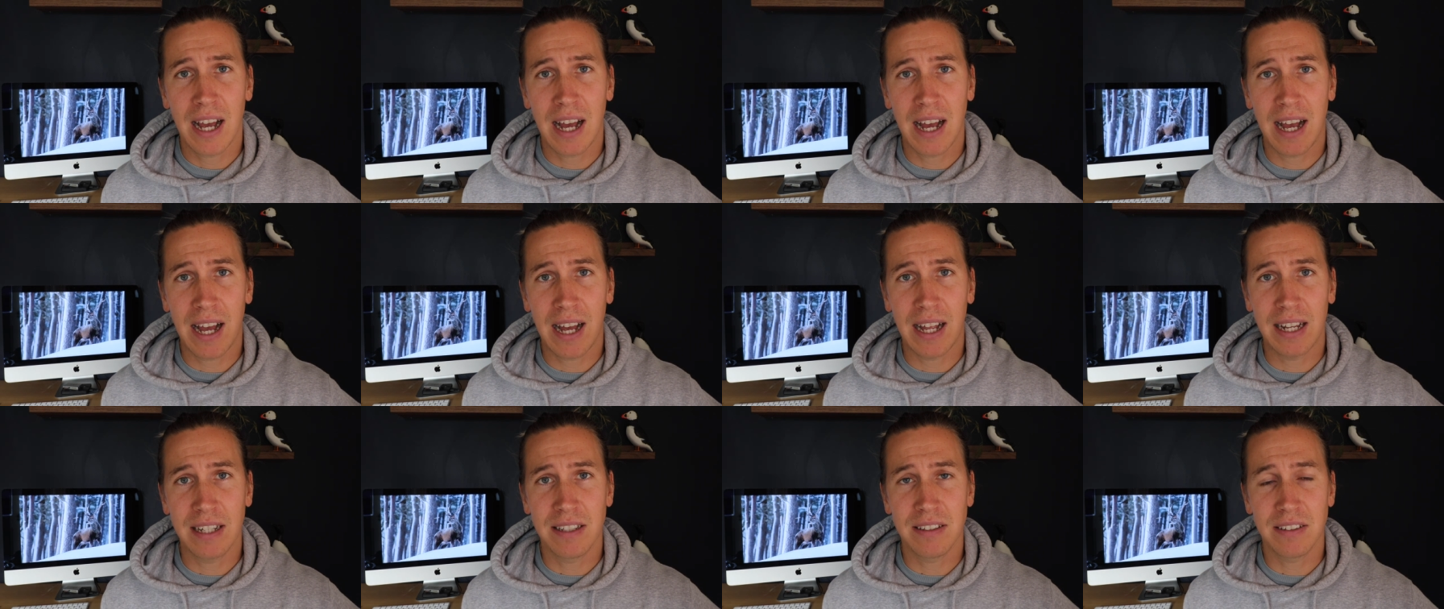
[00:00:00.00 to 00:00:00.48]

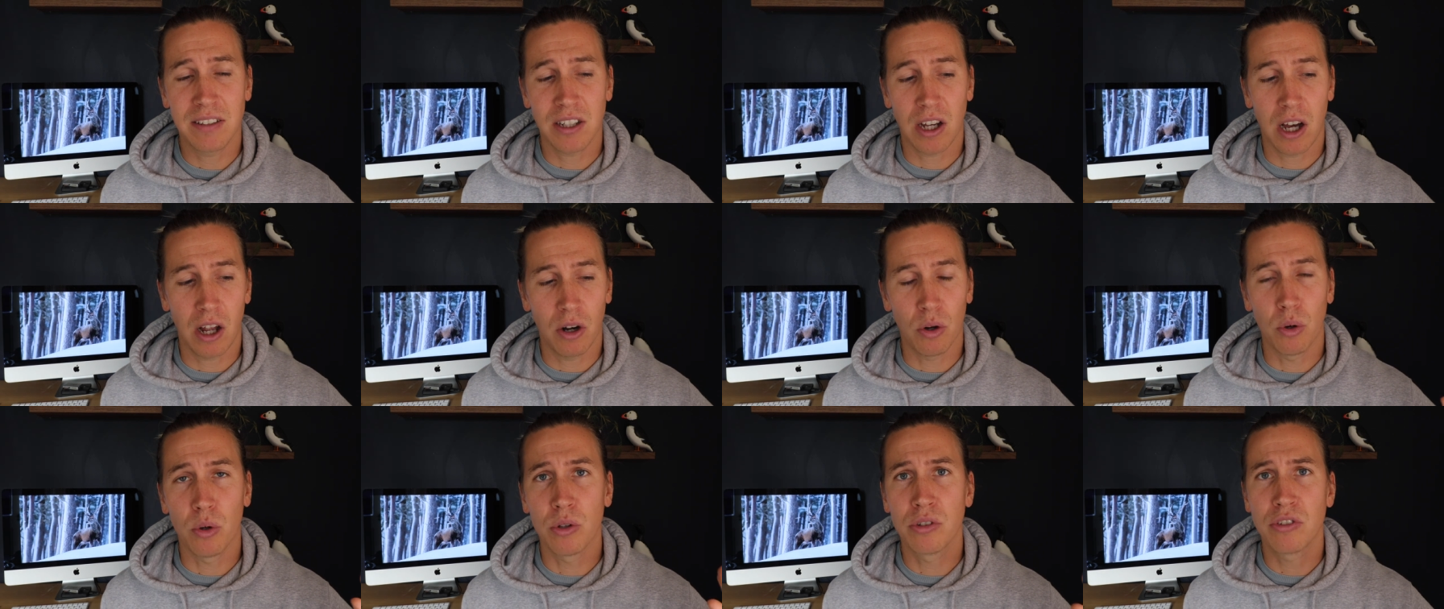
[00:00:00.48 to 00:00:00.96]
and
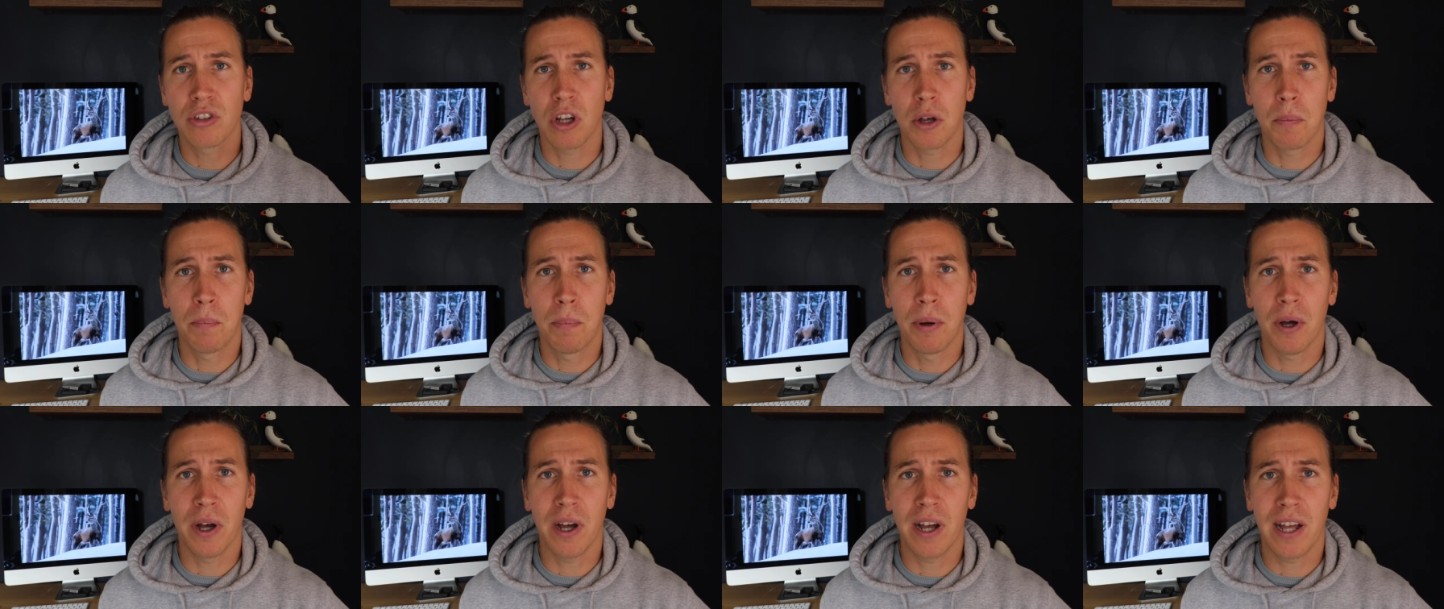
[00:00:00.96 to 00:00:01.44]
I'll also
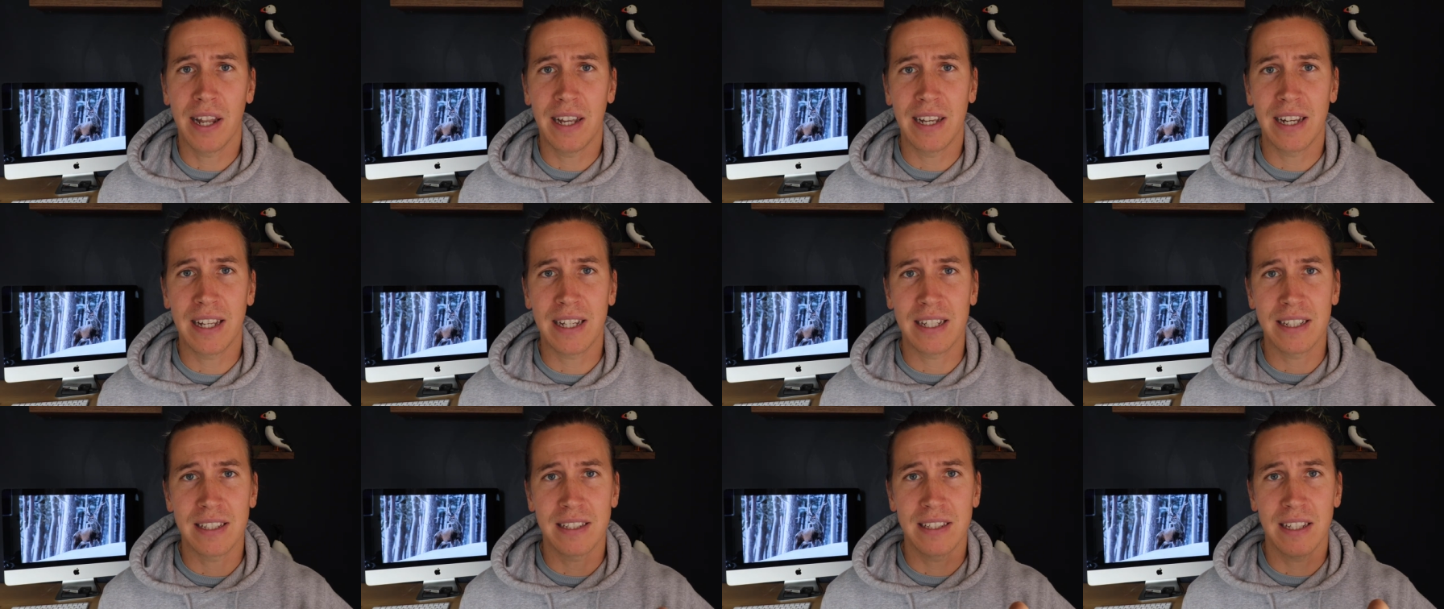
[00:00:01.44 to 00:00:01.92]
put a
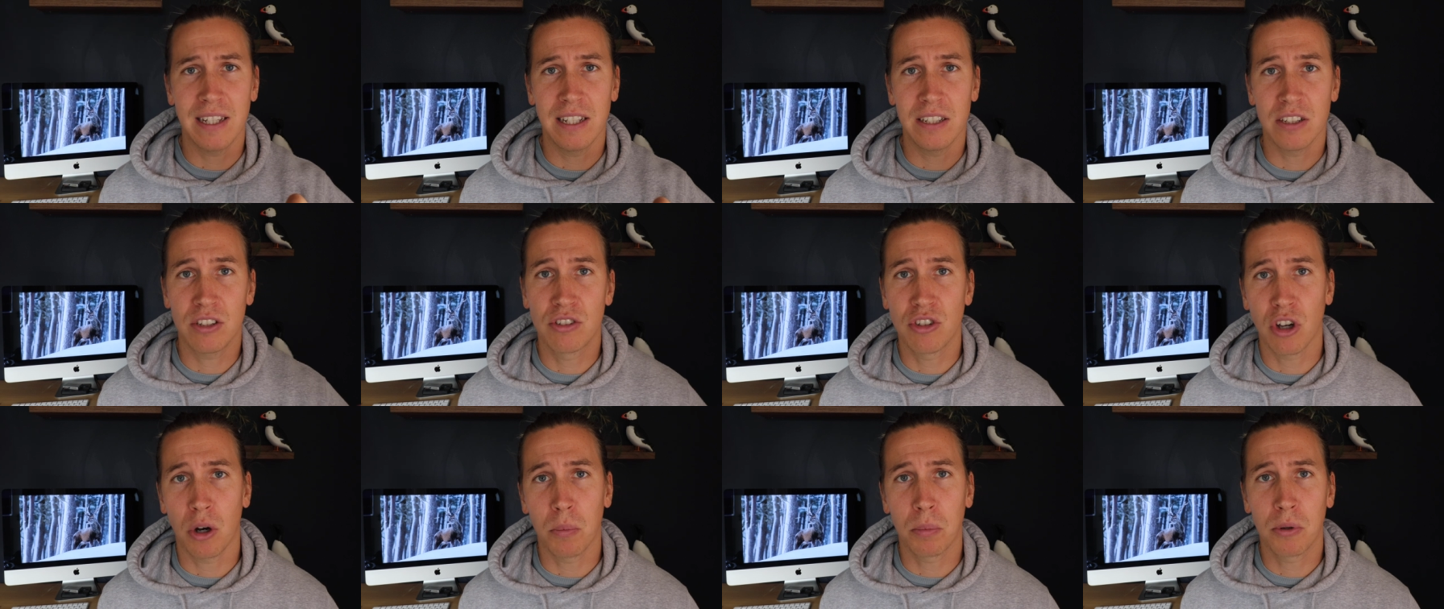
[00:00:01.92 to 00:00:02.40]
link in
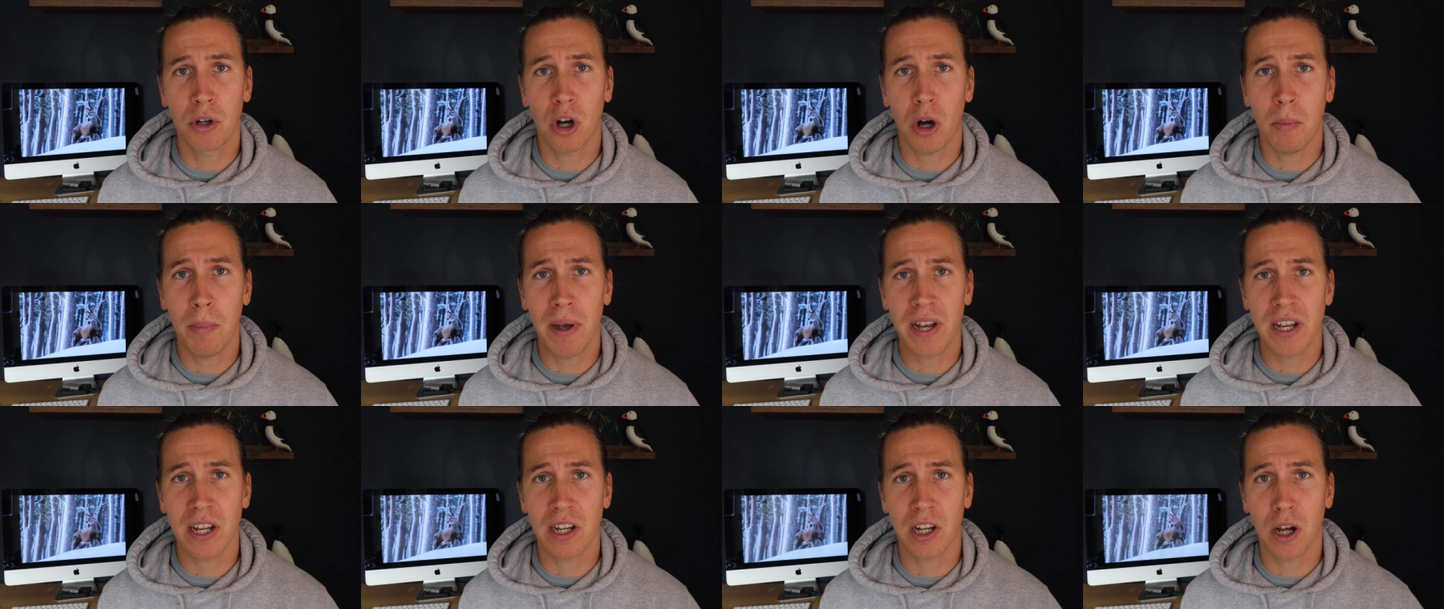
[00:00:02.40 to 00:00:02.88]
the top
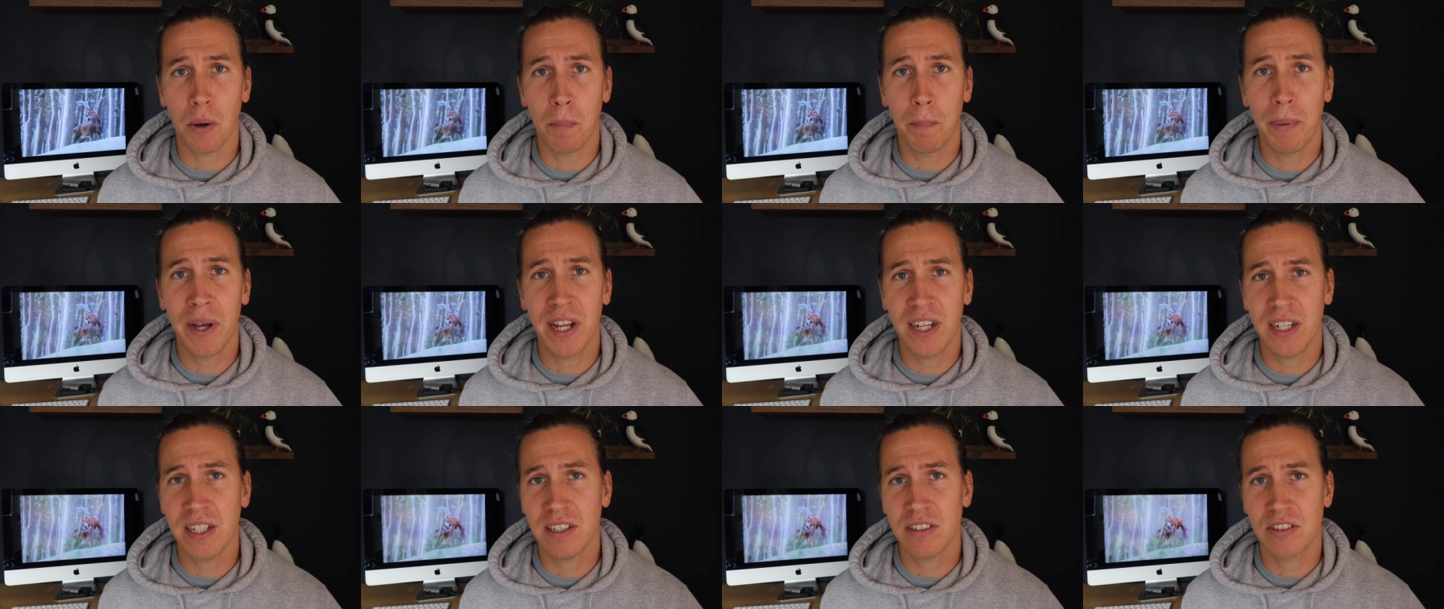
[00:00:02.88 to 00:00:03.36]
comment and I'll
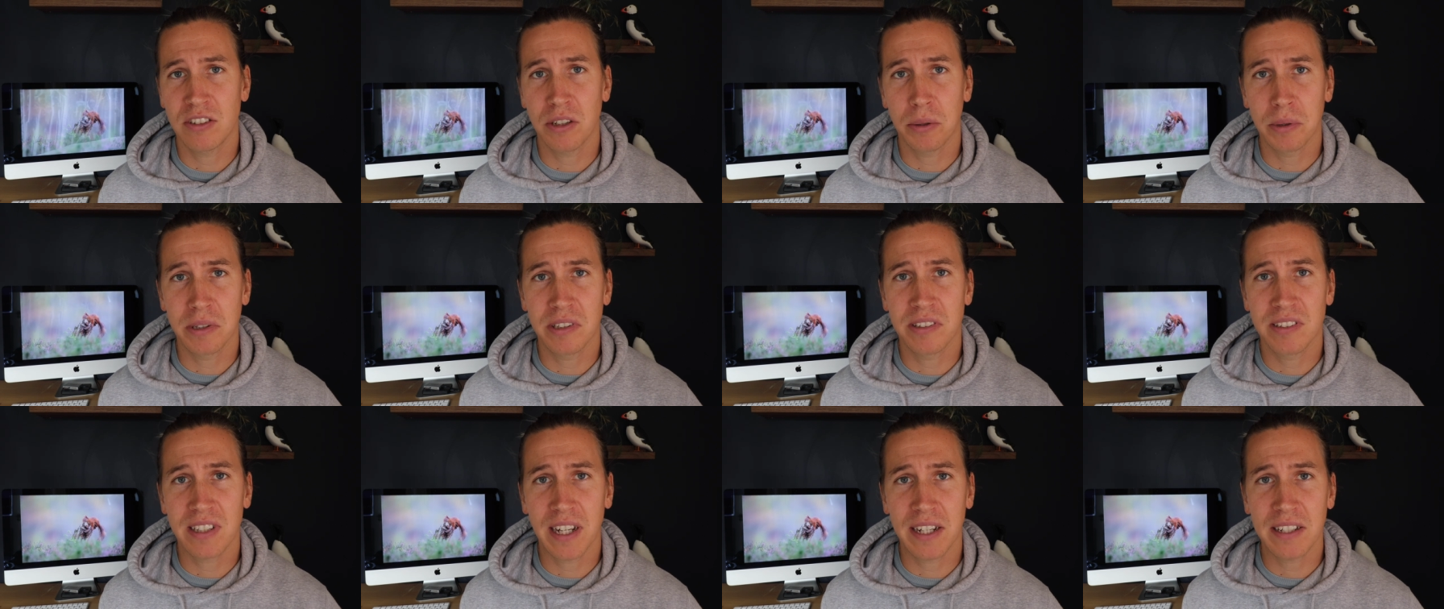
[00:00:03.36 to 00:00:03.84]
pin it so
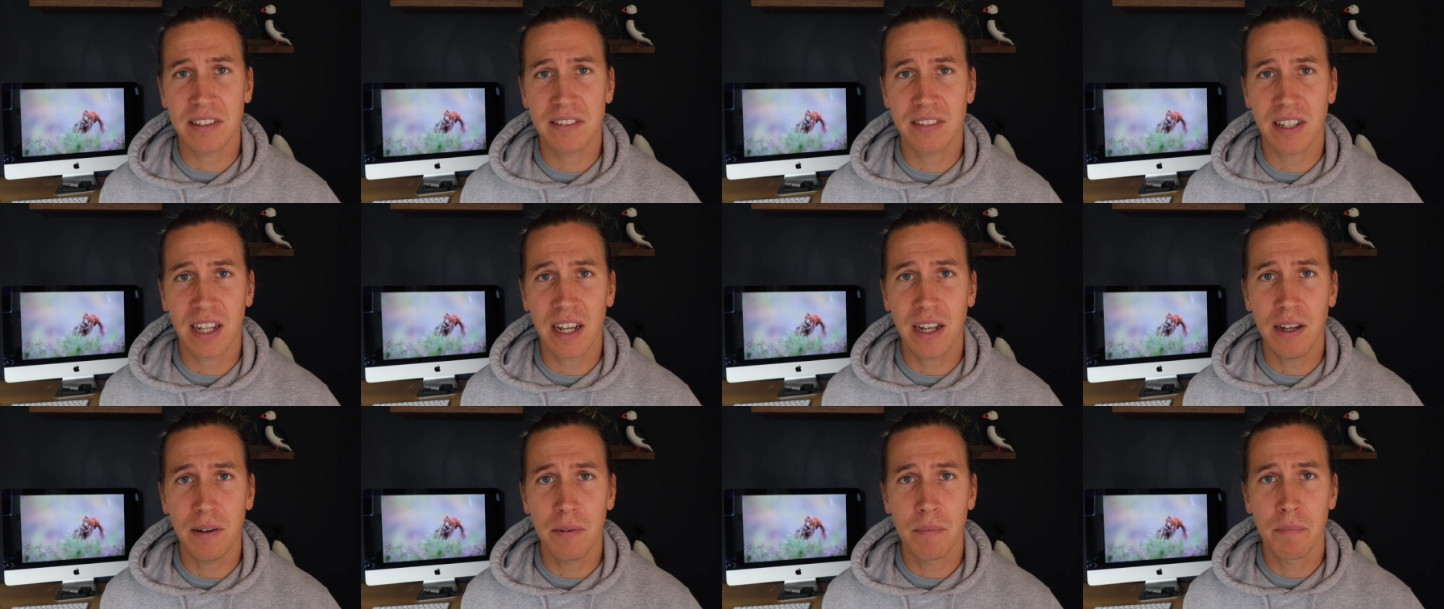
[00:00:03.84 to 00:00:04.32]
it stays
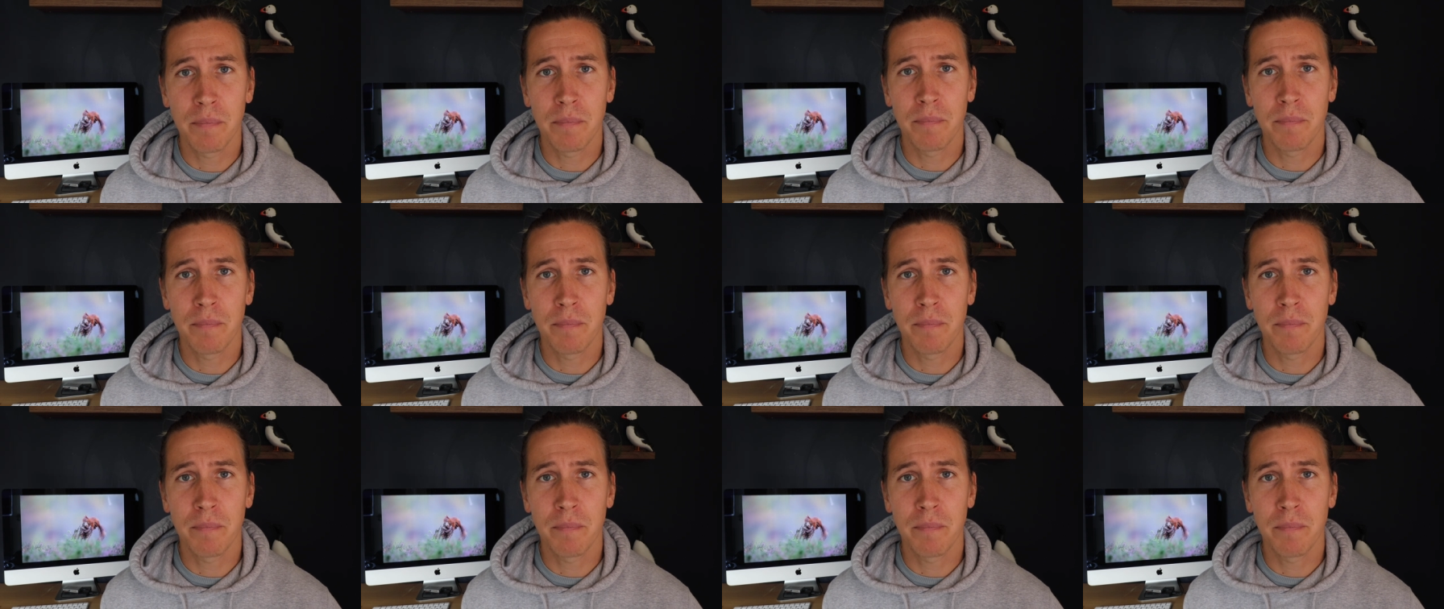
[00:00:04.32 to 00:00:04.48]
there.